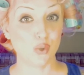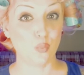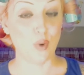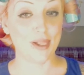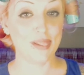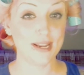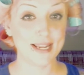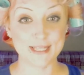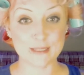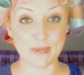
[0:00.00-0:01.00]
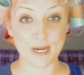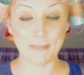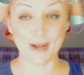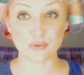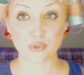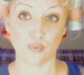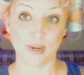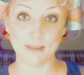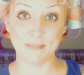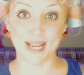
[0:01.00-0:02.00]
Well, it's been about
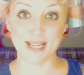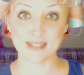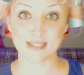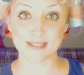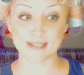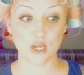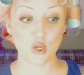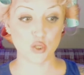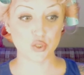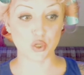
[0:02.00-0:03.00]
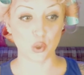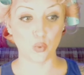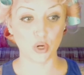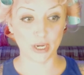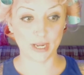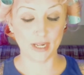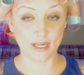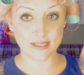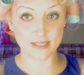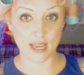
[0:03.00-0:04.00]
20 minutes. So we're going to
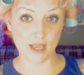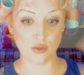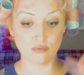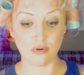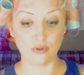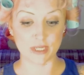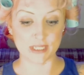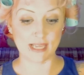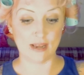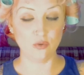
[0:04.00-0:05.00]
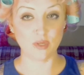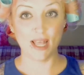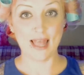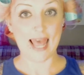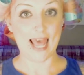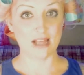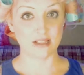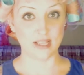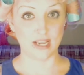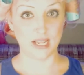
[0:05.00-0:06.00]
take the rollers out
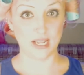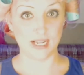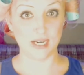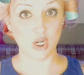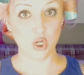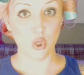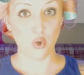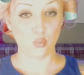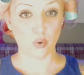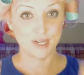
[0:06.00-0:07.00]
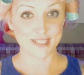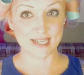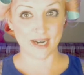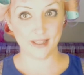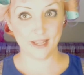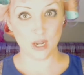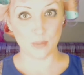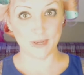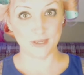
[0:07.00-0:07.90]
and then we're going to style it up.